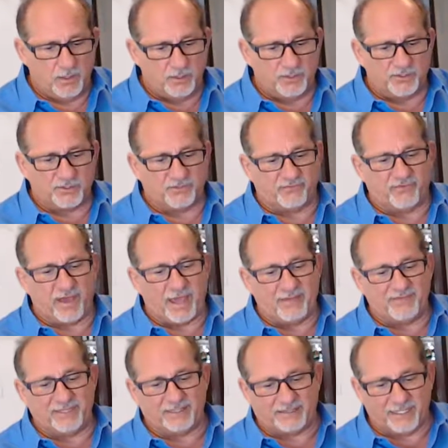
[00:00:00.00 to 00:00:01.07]
The
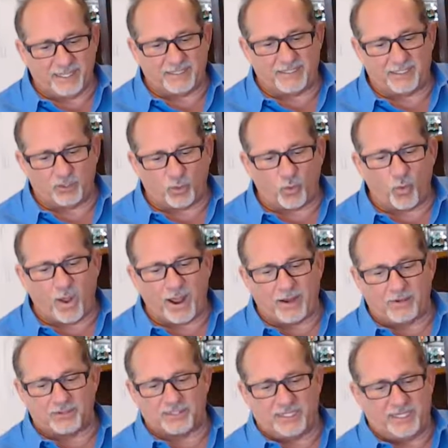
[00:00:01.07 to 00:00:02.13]
surviving tenant
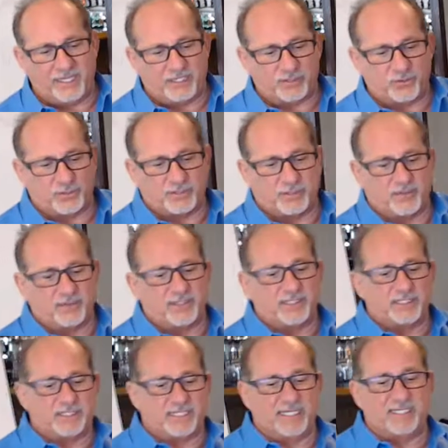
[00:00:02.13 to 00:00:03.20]
acquires the interest of the
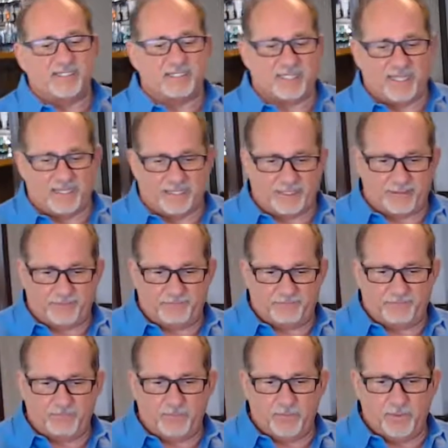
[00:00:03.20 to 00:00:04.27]
deceased tenant.
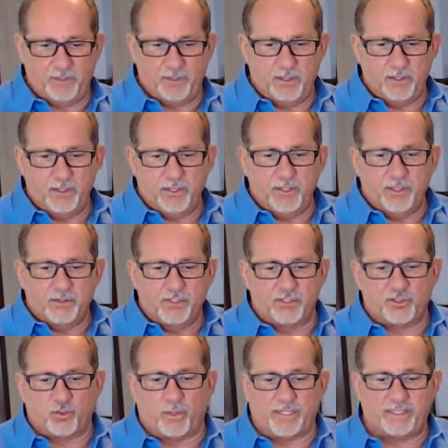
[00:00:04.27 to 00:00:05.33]
The
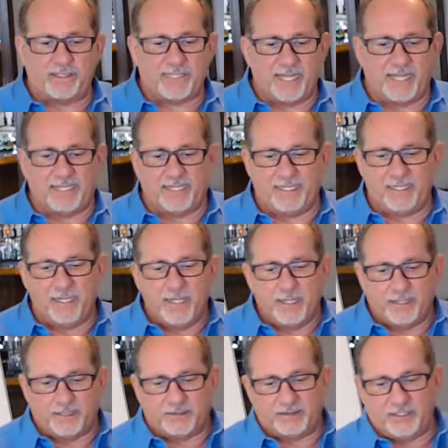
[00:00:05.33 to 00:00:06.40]
joint tenant
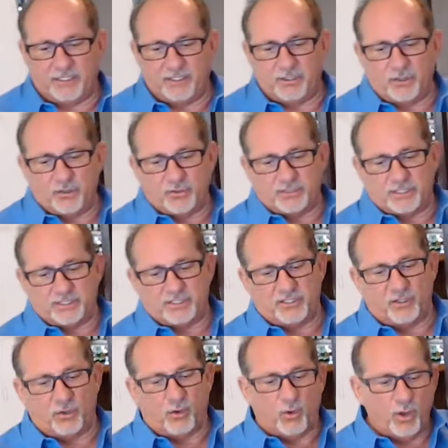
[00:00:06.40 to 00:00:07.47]
continues
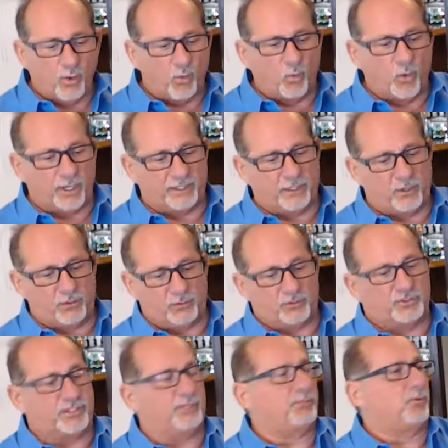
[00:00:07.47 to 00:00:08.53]
until one
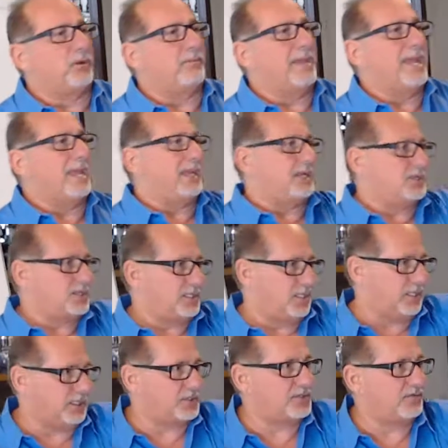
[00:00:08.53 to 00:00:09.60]
ownership remains
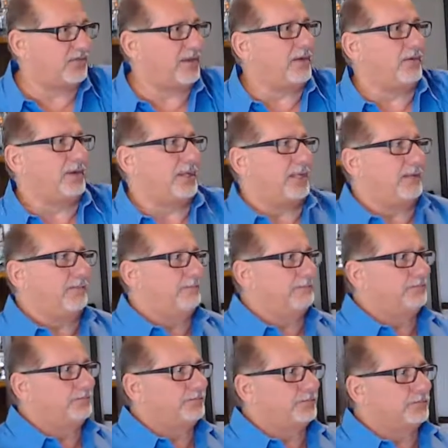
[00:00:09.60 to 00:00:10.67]
in severity.
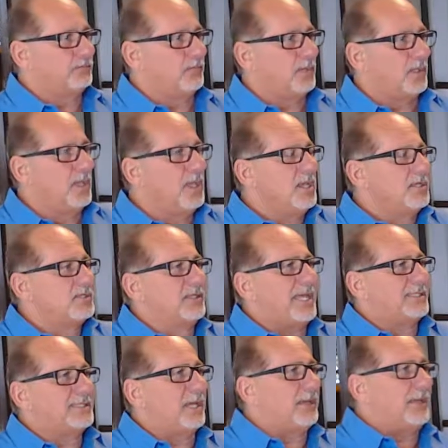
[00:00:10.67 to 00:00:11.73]
So
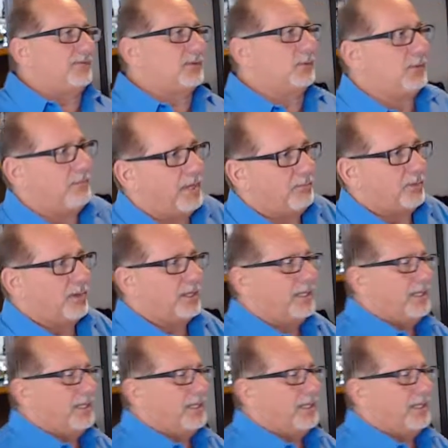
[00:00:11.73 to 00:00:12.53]
that's how you have to remember it.